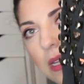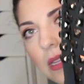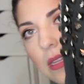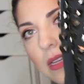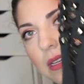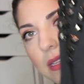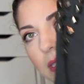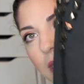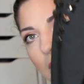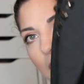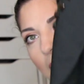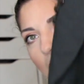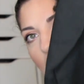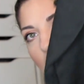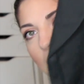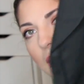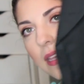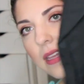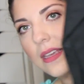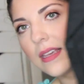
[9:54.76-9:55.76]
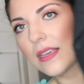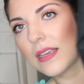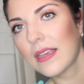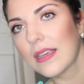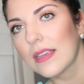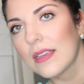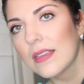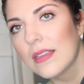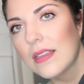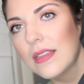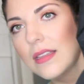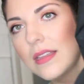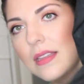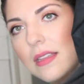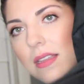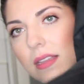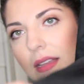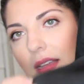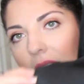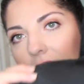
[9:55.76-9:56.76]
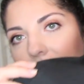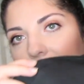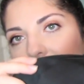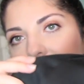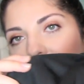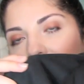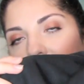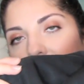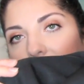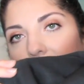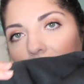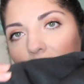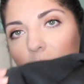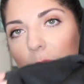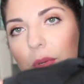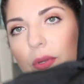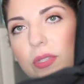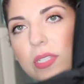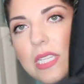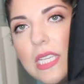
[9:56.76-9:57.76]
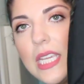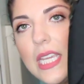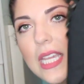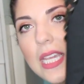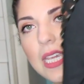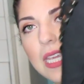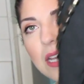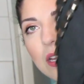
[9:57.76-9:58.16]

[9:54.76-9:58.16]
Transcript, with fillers: it looks like. I got it at a boutique